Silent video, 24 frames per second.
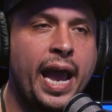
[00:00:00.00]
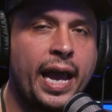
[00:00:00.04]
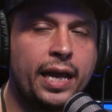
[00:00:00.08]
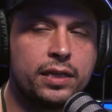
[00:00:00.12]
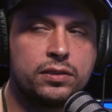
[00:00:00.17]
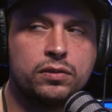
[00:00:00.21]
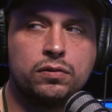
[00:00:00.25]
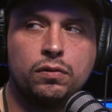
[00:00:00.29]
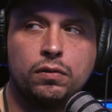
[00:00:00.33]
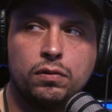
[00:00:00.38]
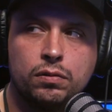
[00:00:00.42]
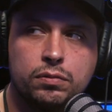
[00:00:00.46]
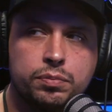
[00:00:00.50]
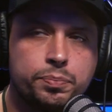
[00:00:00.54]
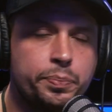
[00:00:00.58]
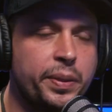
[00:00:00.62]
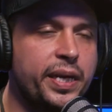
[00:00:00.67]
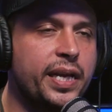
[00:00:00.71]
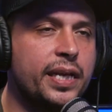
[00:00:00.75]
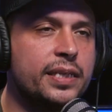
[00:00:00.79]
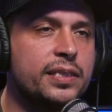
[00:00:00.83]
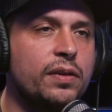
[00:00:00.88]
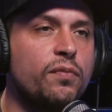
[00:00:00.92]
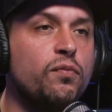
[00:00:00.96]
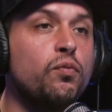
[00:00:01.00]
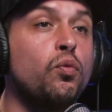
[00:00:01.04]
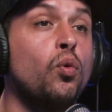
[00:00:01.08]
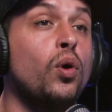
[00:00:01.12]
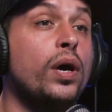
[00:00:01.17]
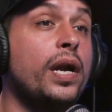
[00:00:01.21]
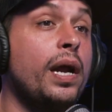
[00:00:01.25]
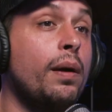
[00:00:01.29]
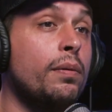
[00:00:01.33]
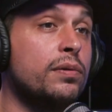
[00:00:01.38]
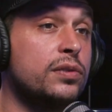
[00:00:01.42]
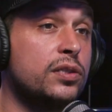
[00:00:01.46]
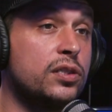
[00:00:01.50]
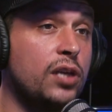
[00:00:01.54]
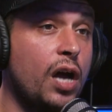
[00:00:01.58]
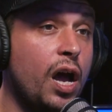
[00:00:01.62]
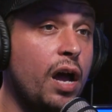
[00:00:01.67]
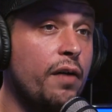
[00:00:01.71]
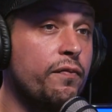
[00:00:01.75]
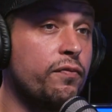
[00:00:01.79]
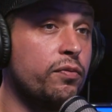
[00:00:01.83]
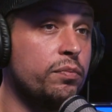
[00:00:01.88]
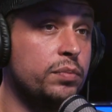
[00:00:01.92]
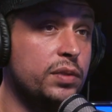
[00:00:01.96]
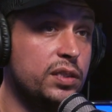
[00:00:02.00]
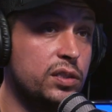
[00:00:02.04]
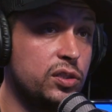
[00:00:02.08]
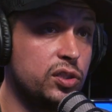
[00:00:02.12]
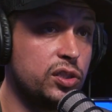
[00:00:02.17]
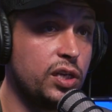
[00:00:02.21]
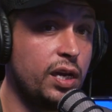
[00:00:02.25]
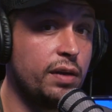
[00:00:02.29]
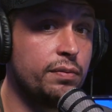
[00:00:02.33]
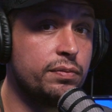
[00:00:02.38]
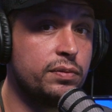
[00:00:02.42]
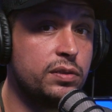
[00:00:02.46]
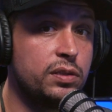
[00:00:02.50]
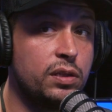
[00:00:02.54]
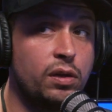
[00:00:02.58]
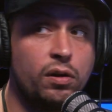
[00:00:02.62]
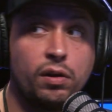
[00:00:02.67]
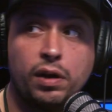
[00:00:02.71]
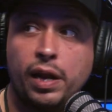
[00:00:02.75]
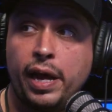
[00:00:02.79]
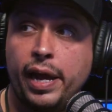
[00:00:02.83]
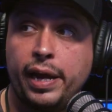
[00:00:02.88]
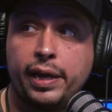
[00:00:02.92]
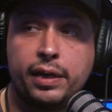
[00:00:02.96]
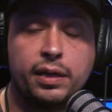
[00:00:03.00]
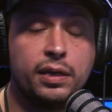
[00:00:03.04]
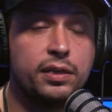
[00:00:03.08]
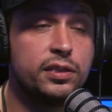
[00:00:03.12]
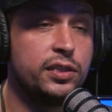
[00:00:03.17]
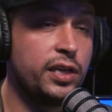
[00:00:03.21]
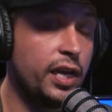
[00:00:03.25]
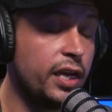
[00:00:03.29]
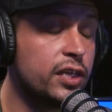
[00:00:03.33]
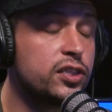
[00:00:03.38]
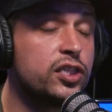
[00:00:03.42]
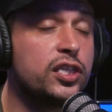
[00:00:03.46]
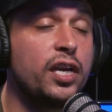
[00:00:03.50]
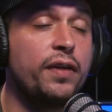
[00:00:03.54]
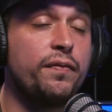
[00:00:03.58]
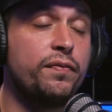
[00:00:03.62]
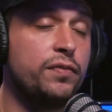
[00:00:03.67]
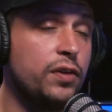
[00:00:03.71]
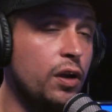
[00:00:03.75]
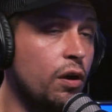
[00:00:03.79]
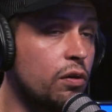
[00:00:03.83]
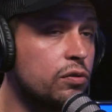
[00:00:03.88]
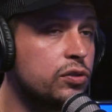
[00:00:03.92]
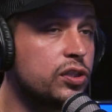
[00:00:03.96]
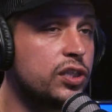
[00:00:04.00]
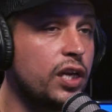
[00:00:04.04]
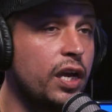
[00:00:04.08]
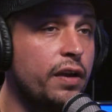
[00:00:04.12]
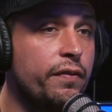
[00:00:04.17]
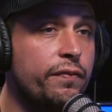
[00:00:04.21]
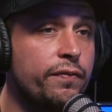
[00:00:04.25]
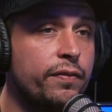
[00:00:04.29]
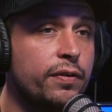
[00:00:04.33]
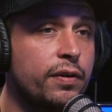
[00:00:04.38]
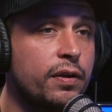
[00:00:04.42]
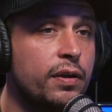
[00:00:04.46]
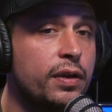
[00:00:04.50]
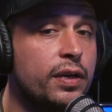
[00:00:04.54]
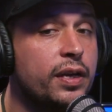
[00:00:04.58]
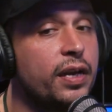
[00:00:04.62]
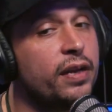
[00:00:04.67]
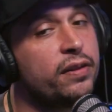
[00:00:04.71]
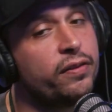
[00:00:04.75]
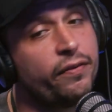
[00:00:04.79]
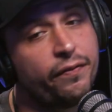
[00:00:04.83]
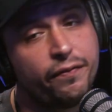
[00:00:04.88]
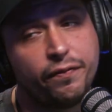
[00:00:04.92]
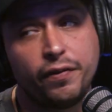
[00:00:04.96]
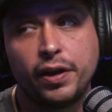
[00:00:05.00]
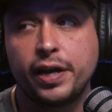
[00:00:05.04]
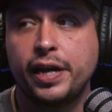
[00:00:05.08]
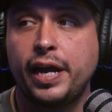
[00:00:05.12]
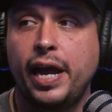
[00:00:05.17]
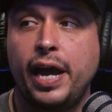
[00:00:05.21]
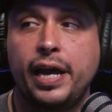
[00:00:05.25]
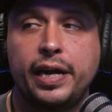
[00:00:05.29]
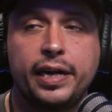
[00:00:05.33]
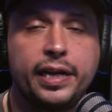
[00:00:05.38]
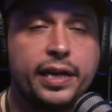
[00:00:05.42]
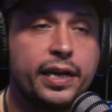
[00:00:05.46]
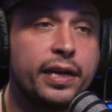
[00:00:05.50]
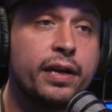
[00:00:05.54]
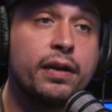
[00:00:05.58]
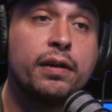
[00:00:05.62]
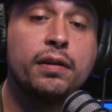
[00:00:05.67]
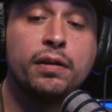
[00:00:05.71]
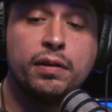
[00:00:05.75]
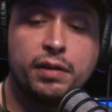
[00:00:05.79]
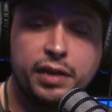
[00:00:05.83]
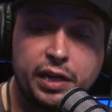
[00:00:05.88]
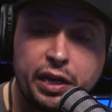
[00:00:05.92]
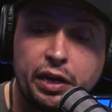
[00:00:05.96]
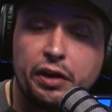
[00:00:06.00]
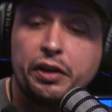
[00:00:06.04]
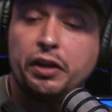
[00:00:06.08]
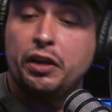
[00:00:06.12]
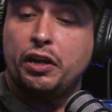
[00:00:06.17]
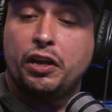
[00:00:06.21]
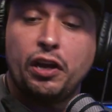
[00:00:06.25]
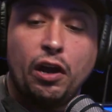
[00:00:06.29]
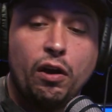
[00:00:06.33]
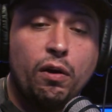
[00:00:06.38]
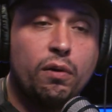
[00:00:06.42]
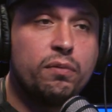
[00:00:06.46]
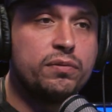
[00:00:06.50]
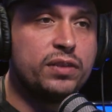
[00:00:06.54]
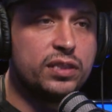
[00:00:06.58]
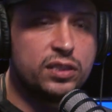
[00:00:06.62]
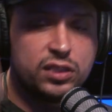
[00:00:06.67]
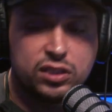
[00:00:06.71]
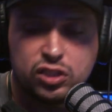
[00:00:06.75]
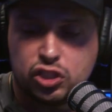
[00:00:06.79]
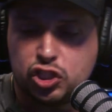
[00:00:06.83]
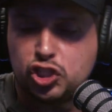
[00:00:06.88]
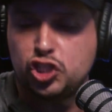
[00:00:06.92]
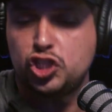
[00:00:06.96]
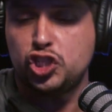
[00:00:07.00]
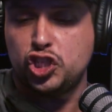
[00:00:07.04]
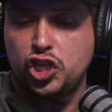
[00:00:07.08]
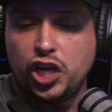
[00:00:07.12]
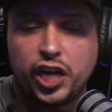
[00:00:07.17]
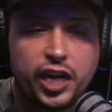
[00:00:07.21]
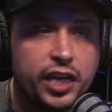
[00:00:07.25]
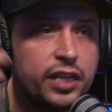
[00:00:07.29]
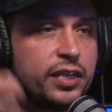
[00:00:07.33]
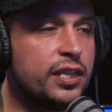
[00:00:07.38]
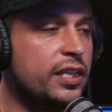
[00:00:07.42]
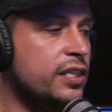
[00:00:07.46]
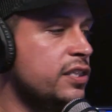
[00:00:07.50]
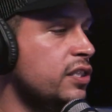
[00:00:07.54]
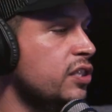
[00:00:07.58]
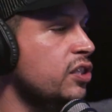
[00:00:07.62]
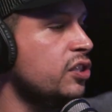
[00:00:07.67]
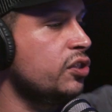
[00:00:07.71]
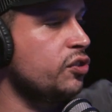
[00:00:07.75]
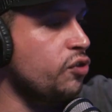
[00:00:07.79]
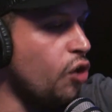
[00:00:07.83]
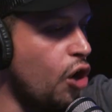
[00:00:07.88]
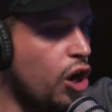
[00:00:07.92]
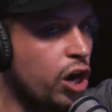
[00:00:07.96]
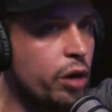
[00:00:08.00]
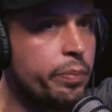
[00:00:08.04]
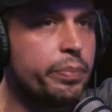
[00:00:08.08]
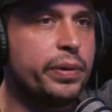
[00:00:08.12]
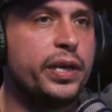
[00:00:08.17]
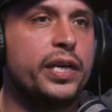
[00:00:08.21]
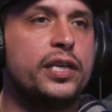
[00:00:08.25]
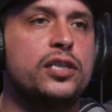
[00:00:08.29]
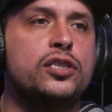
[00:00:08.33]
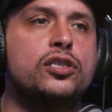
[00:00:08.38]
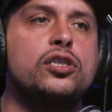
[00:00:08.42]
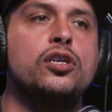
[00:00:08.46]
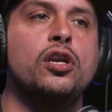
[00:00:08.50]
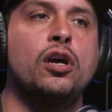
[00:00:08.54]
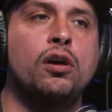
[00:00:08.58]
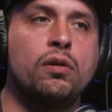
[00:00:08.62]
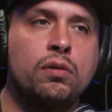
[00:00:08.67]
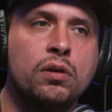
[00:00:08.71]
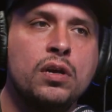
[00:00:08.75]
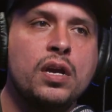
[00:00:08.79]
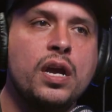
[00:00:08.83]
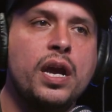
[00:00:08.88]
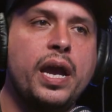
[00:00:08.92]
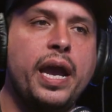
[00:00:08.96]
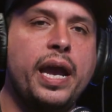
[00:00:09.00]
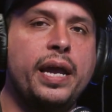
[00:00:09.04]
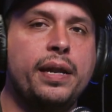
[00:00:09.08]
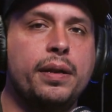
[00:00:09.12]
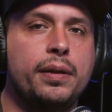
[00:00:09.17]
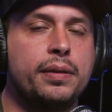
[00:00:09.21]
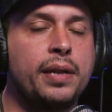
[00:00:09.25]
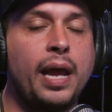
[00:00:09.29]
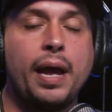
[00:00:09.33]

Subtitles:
asshole because of what I was taught from these chefs. They're like, yes, chef, no, chef. Get the fuck out of here. Here you go. This is shit. This is garbage, you know? And